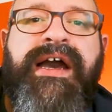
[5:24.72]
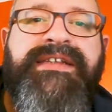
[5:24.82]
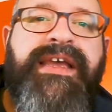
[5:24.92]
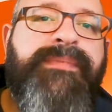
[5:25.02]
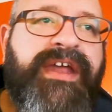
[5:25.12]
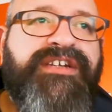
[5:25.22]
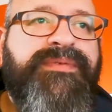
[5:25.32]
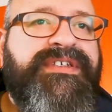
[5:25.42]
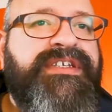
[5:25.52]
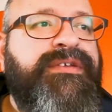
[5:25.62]
content
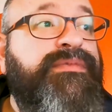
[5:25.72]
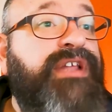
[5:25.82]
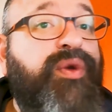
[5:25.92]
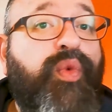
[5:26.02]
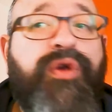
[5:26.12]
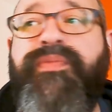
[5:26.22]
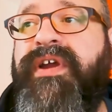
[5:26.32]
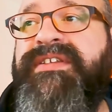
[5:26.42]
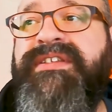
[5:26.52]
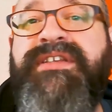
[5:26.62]
management systems like
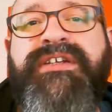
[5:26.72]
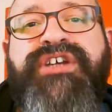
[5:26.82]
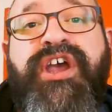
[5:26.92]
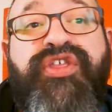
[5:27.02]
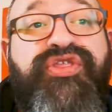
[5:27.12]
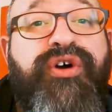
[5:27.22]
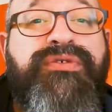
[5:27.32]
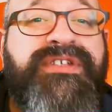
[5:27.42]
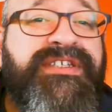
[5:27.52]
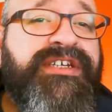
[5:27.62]
WordPress and such,
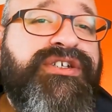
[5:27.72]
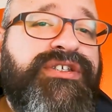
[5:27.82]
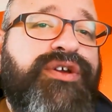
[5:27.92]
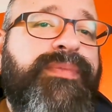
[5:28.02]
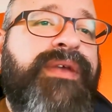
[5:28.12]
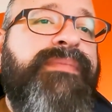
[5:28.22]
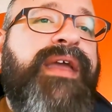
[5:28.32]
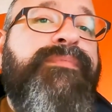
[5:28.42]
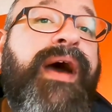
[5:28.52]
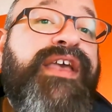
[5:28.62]
those decisions are being
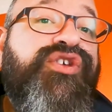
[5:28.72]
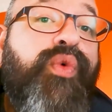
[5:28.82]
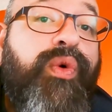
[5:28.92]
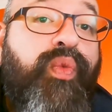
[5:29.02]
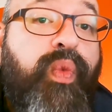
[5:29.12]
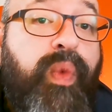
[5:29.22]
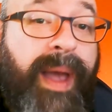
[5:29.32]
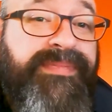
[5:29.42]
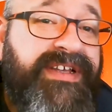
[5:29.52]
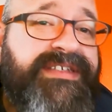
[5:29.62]
made by your
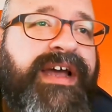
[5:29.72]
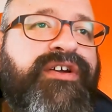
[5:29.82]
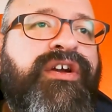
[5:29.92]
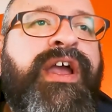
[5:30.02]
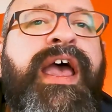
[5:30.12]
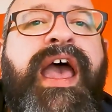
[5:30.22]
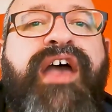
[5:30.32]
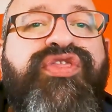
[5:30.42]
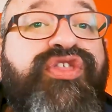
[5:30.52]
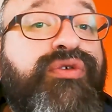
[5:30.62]
web designer,
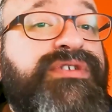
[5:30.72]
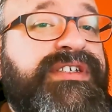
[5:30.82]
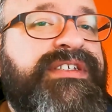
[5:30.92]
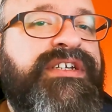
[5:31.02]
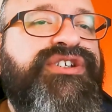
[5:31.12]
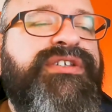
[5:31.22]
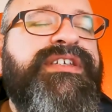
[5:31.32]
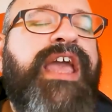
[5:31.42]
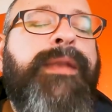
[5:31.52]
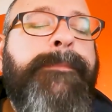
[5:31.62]
and those
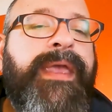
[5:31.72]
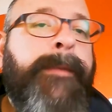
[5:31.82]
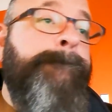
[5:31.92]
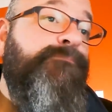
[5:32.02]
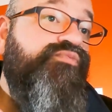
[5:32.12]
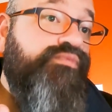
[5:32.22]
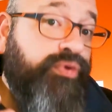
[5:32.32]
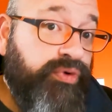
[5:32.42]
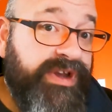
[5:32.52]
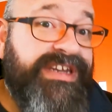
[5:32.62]
decisions can be
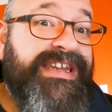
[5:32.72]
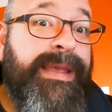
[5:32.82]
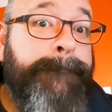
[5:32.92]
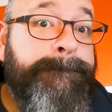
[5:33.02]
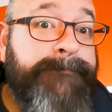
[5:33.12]
pretty